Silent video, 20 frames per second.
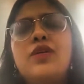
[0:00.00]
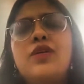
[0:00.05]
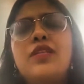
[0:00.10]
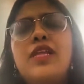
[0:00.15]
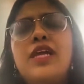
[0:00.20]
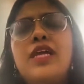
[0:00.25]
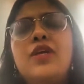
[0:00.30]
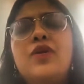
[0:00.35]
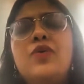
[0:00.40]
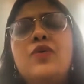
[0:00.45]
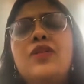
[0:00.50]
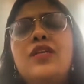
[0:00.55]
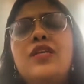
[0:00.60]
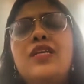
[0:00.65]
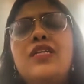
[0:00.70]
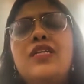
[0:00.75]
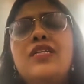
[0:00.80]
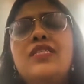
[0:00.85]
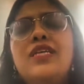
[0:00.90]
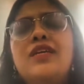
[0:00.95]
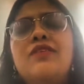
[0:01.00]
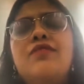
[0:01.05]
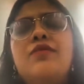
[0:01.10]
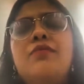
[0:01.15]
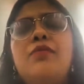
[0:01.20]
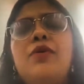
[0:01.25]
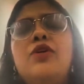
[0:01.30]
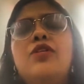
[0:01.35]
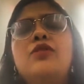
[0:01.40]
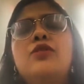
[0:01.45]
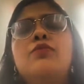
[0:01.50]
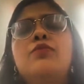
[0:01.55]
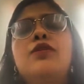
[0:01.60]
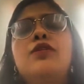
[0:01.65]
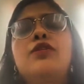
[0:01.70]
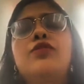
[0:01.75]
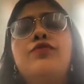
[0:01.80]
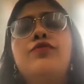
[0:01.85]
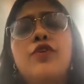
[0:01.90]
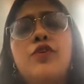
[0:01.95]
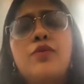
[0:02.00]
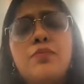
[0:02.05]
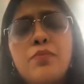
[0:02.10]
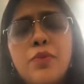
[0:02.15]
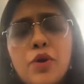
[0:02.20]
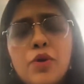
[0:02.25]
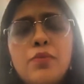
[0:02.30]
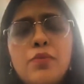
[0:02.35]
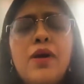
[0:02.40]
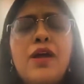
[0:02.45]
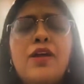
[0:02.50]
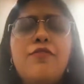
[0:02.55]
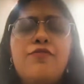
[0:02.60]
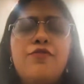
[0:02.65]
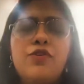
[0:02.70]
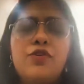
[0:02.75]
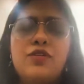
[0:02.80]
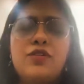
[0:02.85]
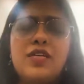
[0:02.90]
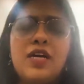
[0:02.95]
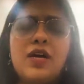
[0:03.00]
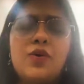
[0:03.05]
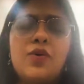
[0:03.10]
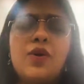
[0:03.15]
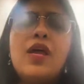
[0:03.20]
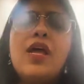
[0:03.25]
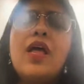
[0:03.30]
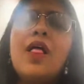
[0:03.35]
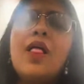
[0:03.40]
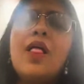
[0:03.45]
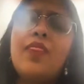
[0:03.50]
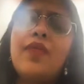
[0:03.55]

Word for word: and that I know that it is safe and possible to foot, put my foot down